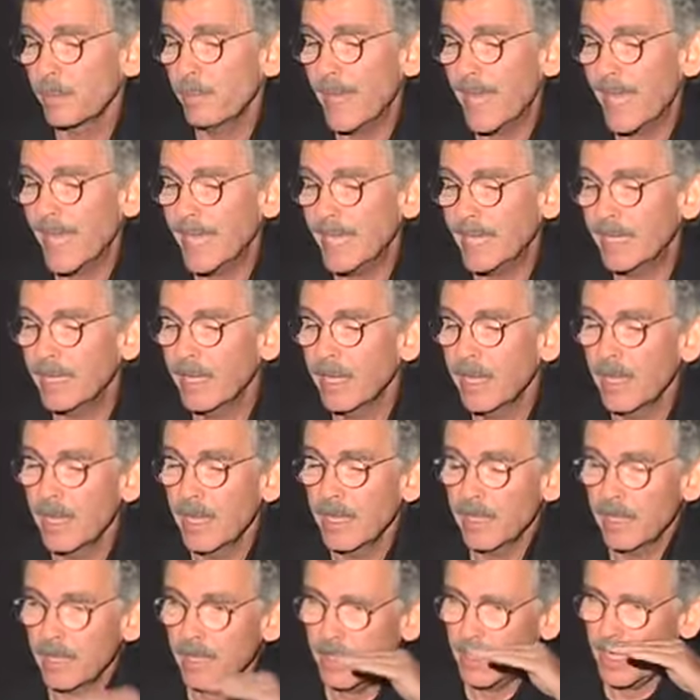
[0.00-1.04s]
a main,
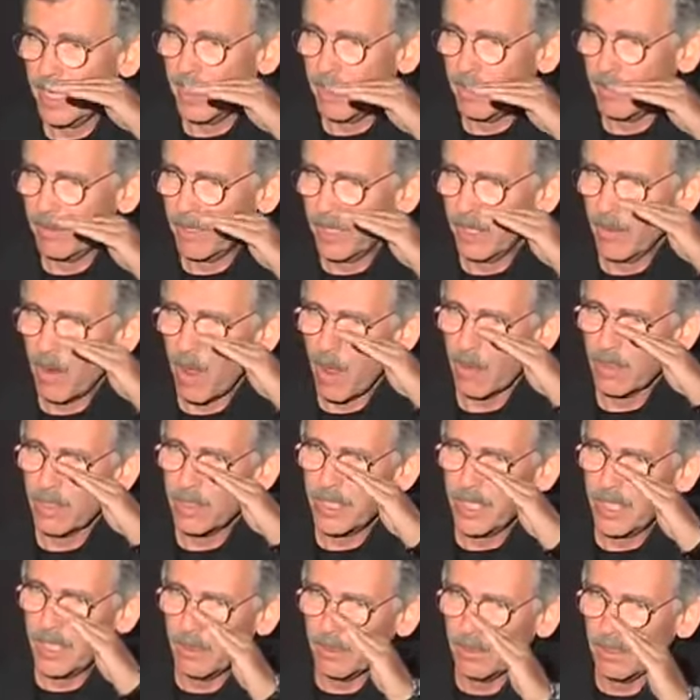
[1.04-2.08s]
they're all
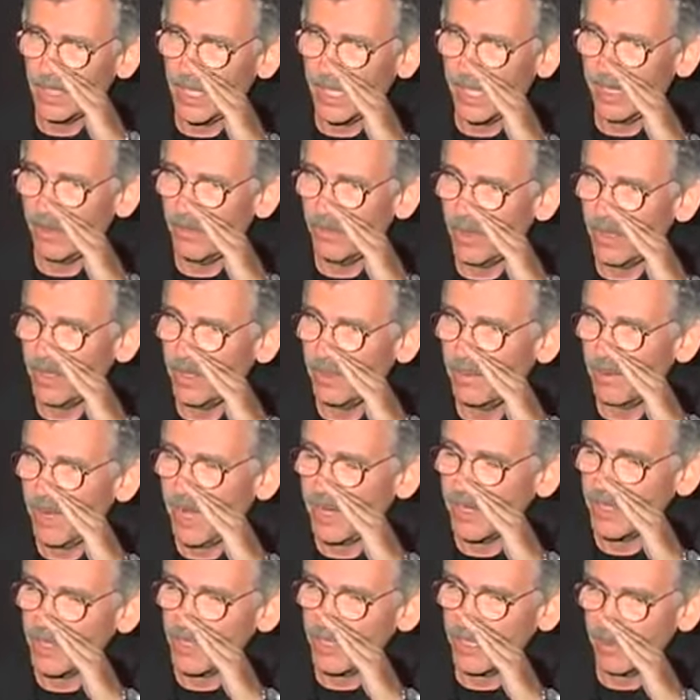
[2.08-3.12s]
tilting in one
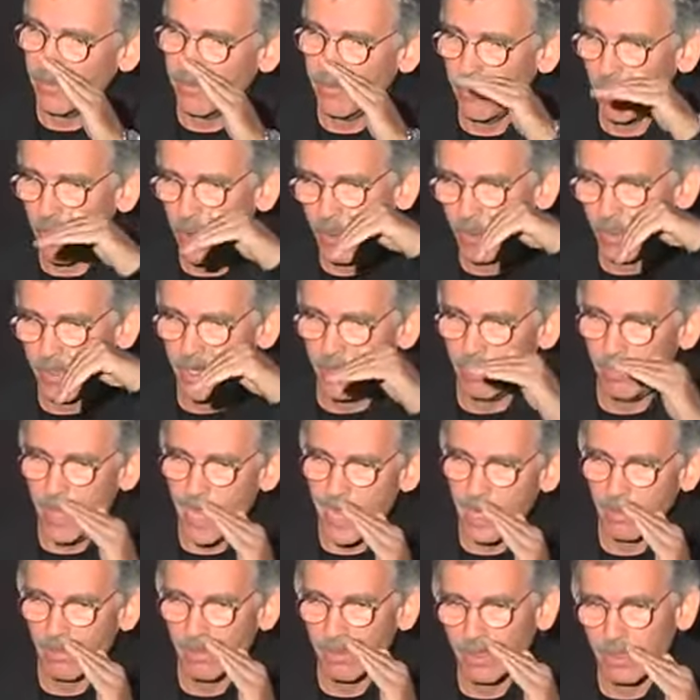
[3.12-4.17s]
direction, forward or
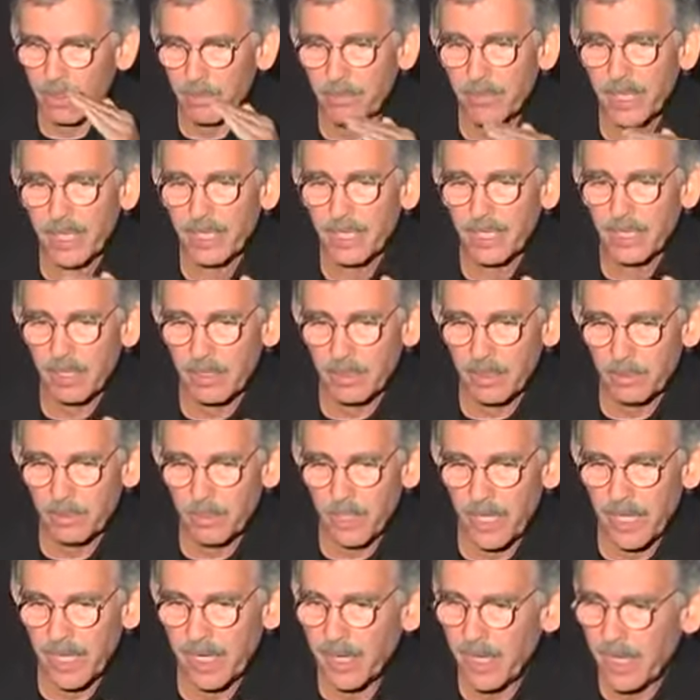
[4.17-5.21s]
backward, depending on the
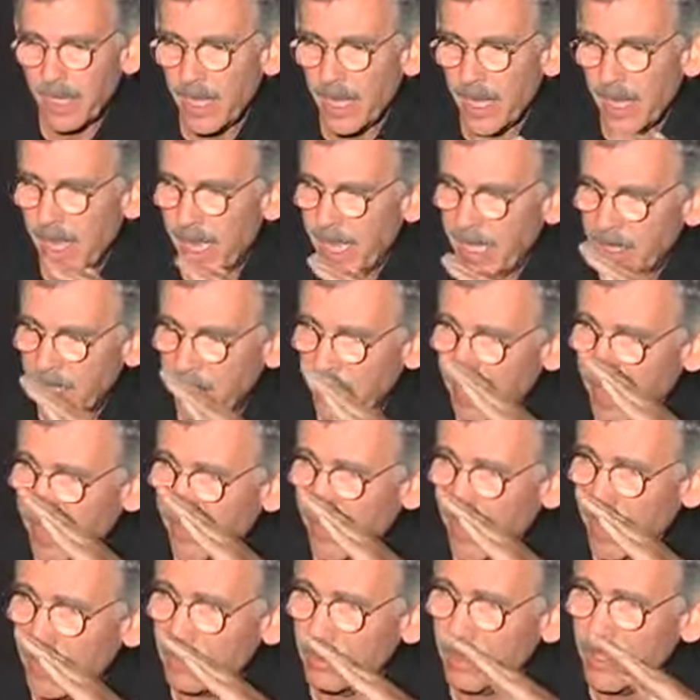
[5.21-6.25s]
plane, and
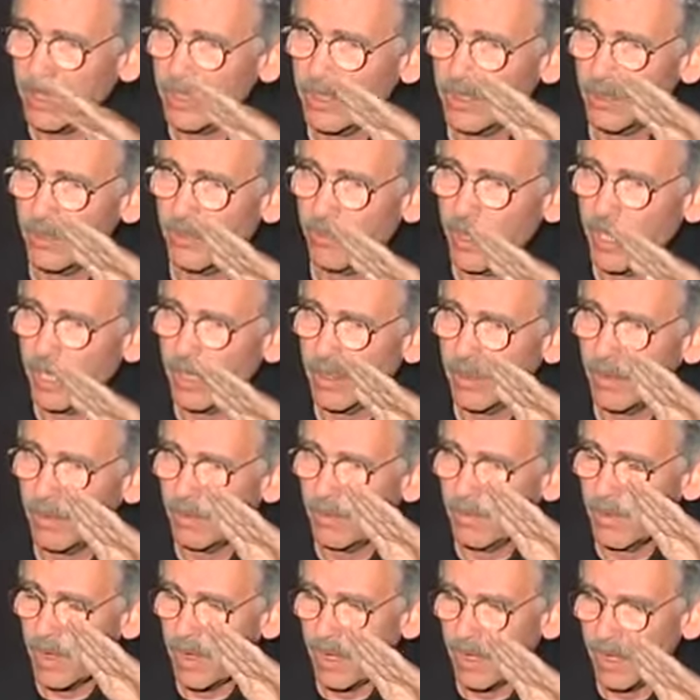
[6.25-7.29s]
that's because the
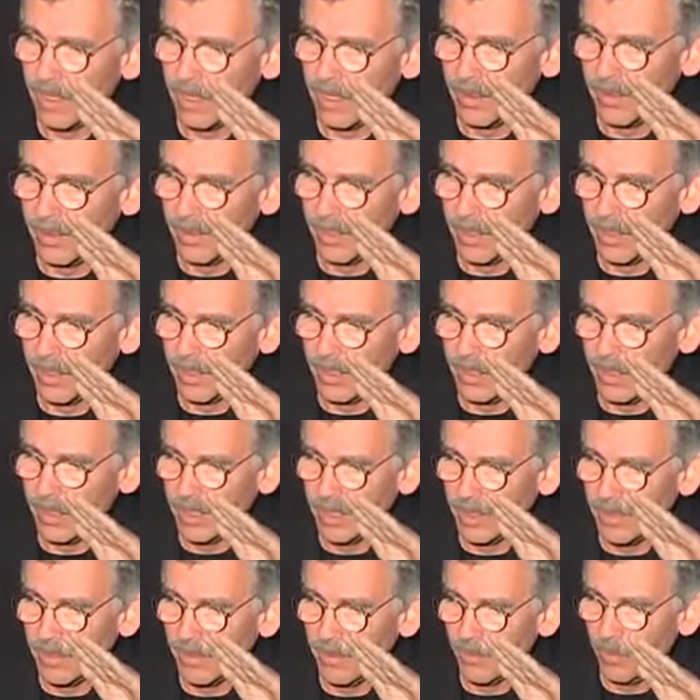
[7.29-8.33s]
rear
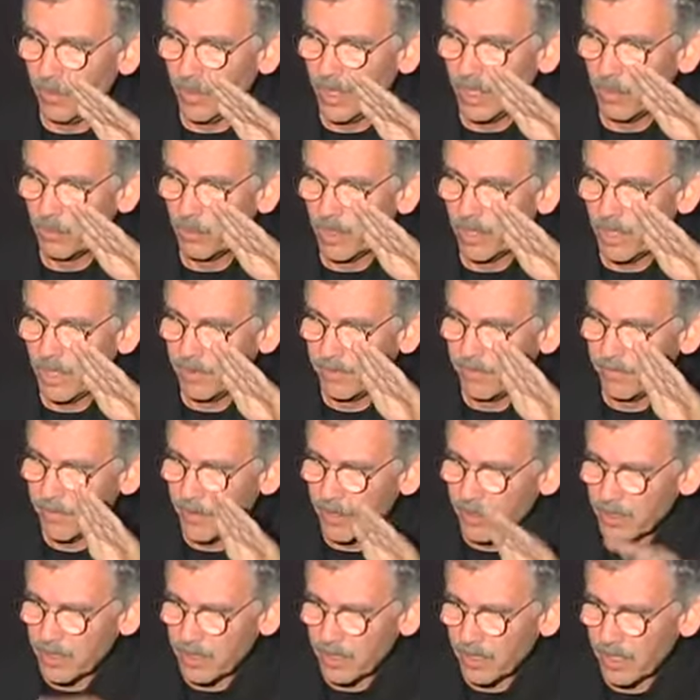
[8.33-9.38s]
wheel will hit
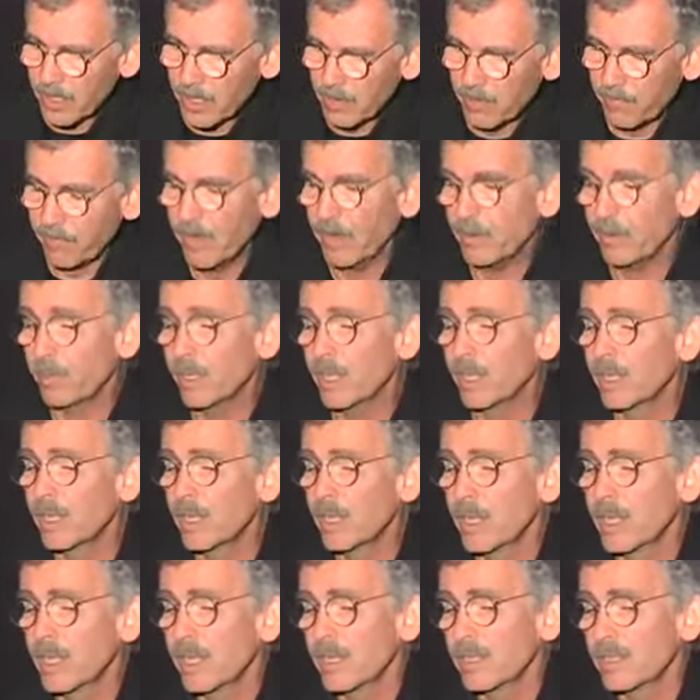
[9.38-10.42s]
first and then the front wheel.
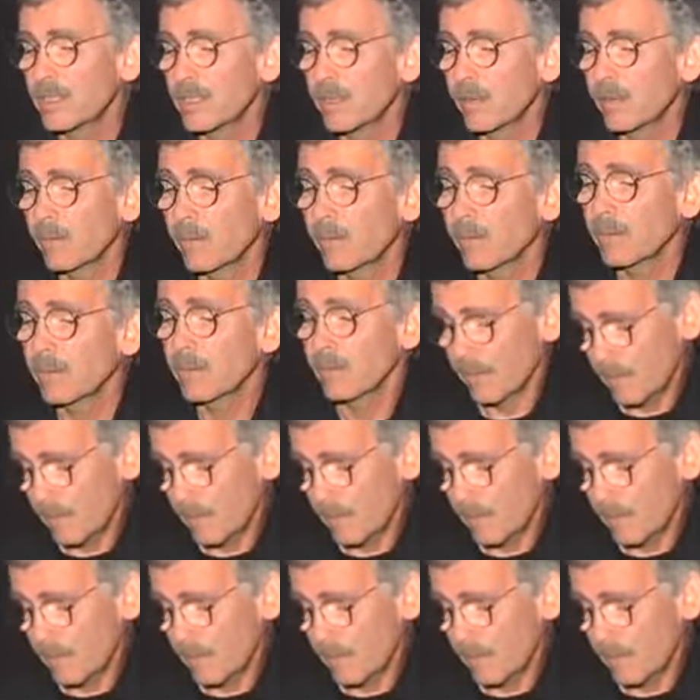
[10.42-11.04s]
So